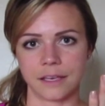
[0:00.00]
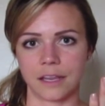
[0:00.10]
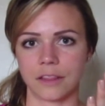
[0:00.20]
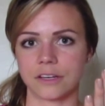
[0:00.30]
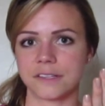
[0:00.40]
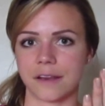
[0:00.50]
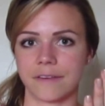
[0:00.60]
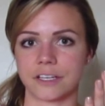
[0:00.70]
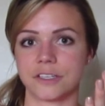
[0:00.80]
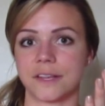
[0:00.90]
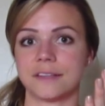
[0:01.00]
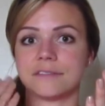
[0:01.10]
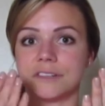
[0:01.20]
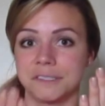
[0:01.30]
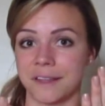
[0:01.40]
Another set of
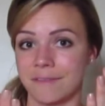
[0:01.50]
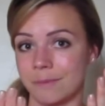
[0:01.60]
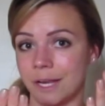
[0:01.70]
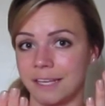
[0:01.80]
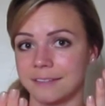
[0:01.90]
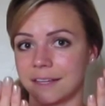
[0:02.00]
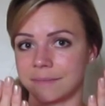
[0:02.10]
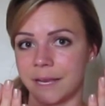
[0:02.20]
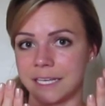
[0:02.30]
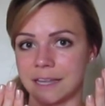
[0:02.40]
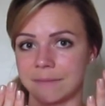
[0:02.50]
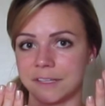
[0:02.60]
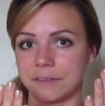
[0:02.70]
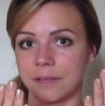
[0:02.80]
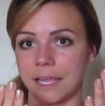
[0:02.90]
exercises for 7 minutes, as many times
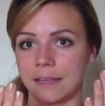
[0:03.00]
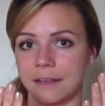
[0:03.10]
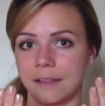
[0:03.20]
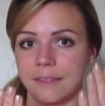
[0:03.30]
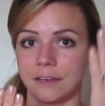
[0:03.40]
as you can.